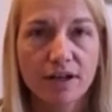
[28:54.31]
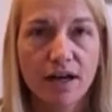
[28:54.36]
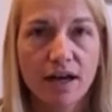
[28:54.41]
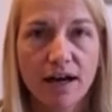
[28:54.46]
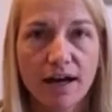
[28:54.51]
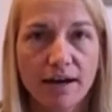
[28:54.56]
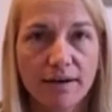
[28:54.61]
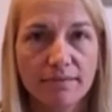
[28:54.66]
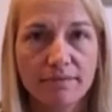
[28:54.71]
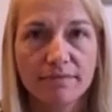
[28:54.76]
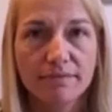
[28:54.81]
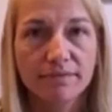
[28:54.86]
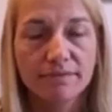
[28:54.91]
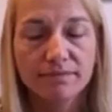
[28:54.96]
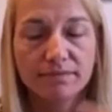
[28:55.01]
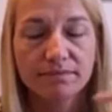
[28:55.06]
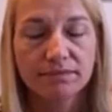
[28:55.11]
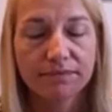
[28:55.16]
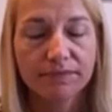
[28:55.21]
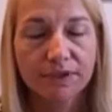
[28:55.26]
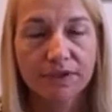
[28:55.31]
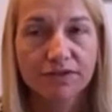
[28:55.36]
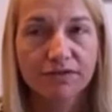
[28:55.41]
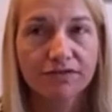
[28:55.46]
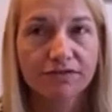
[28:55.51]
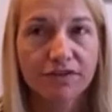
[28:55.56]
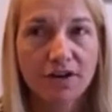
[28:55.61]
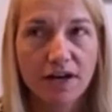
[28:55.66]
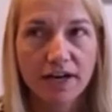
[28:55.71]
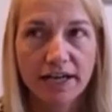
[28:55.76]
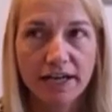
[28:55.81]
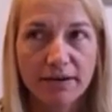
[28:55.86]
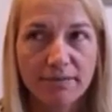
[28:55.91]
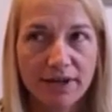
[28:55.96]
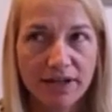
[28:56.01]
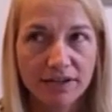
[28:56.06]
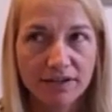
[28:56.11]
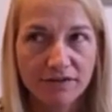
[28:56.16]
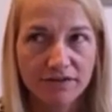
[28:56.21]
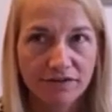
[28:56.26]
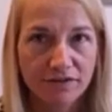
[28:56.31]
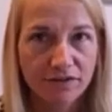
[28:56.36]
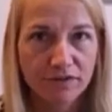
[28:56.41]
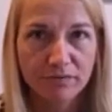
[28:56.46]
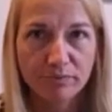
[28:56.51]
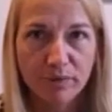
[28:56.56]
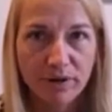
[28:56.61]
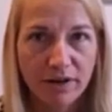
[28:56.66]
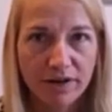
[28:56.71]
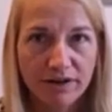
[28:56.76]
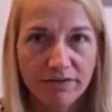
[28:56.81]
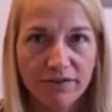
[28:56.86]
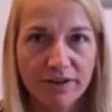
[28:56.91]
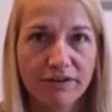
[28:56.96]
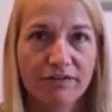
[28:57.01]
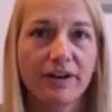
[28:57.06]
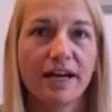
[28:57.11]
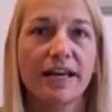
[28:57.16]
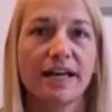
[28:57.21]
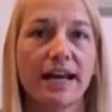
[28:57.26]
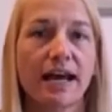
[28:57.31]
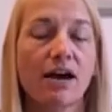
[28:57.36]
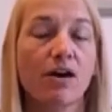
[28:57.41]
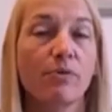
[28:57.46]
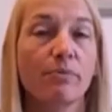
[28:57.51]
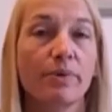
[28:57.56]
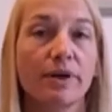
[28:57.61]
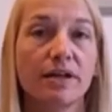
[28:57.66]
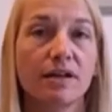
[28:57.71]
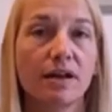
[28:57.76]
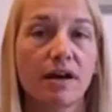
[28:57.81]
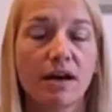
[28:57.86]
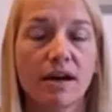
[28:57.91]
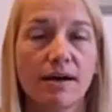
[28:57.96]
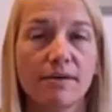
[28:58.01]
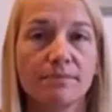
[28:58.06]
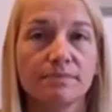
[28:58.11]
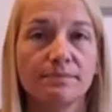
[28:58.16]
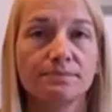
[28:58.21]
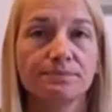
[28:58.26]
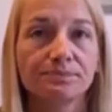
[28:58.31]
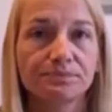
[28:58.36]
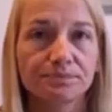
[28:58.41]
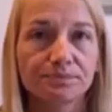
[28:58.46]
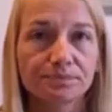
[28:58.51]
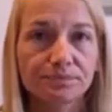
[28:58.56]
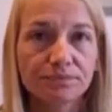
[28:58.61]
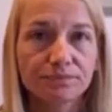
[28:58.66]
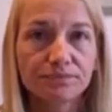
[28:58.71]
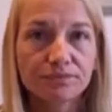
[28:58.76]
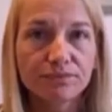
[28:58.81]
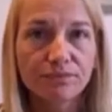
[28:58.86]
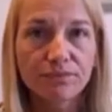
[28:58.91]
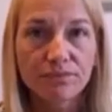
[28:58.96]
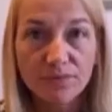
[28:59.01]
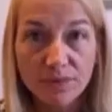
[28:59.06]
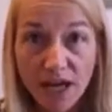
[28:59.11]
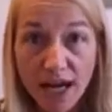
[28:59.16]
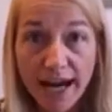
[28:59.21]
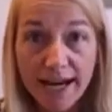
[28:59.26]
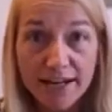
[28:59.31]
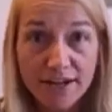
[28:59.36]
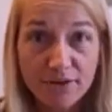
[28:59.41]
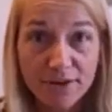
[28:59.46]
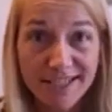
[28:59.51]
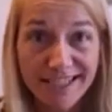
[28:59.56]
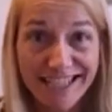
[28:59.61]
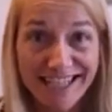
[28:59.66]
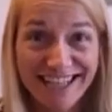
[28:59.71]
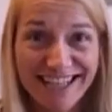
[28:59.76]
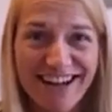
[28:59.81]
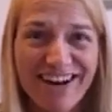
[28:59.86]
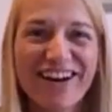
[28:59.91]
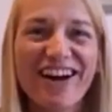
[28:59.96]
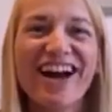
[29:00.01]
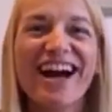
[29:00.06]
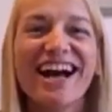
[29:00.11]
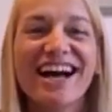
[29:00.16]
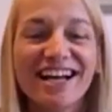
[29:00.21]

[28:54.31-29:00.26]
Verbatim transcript: Um, a little foggy about the food part of it right now, but um, I know it's in there.